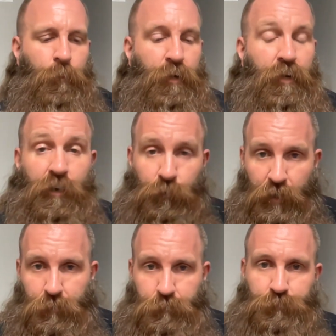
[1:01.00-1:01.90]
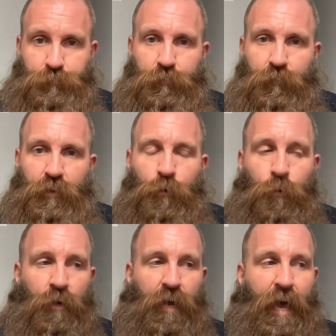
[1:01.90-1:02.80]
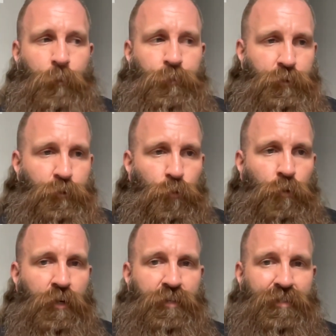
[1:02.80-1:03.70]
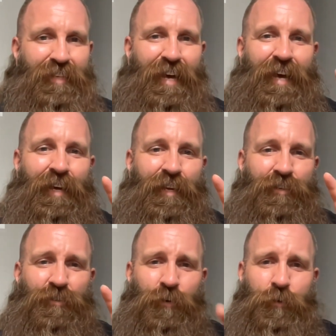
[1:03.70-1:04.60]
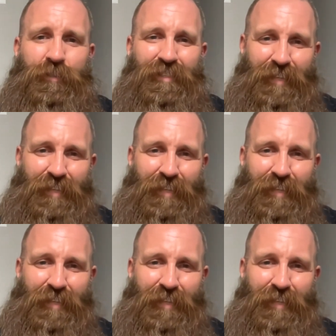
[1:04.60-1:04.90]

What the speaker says: But at any rate, what happened was I started to